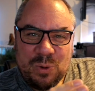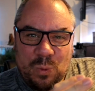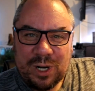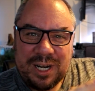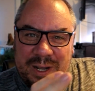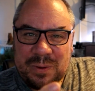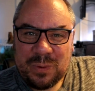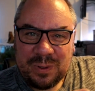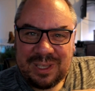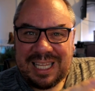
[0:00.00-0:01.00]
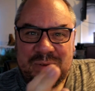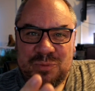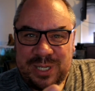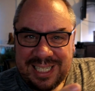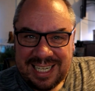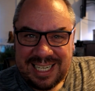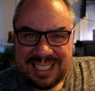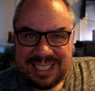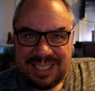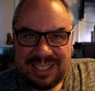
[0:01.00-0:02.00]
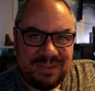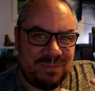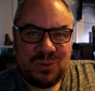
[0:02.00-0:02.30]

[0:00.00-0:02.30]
work out what line breeding is and